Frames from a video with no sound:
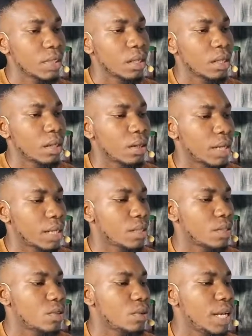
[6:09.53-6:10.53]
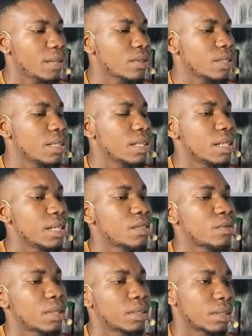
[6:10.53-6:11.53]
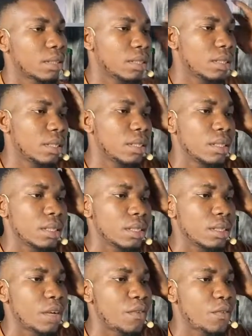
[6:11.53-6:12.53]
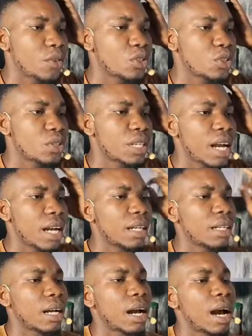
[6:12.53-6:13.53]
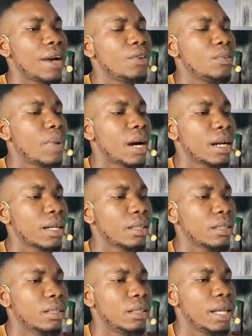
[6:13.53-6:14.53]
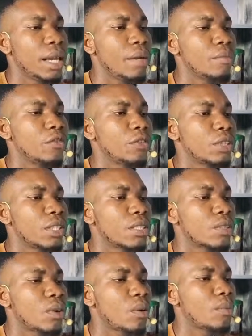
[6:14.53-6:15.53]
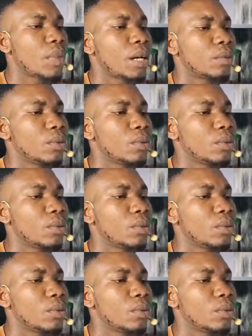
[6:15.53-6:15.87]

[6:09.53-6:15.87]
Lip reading: All right, so let us see the next one. The functional IUPAC name for this compound.